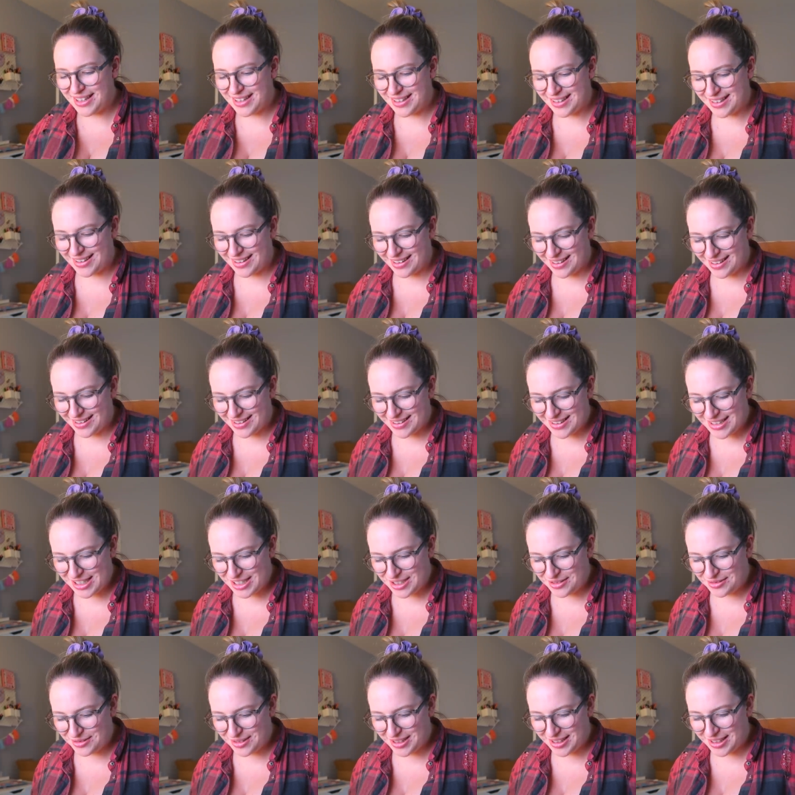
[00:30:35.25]
that.
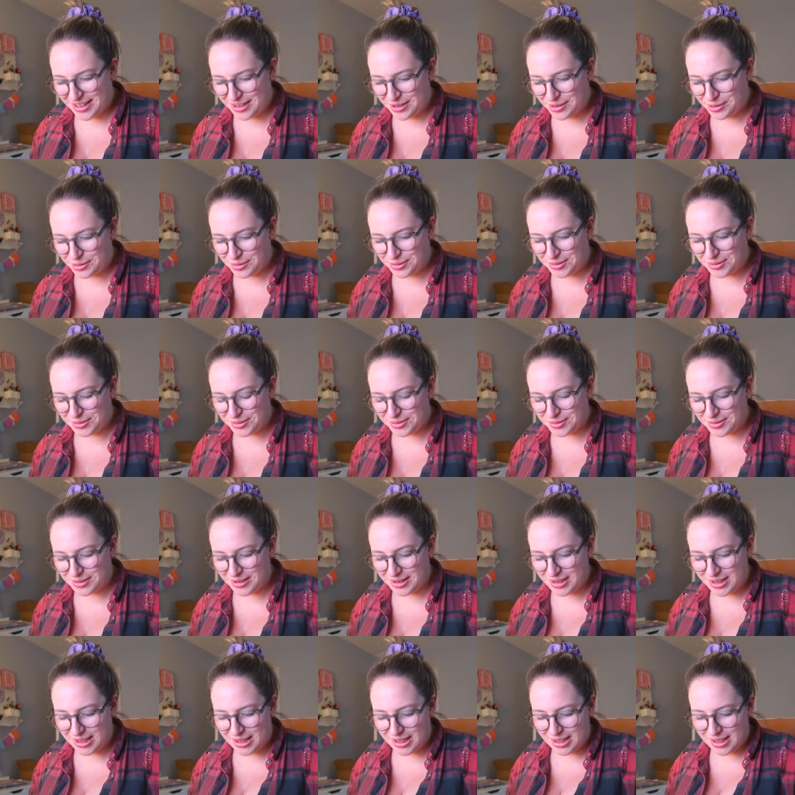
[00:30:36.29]
She's really cool.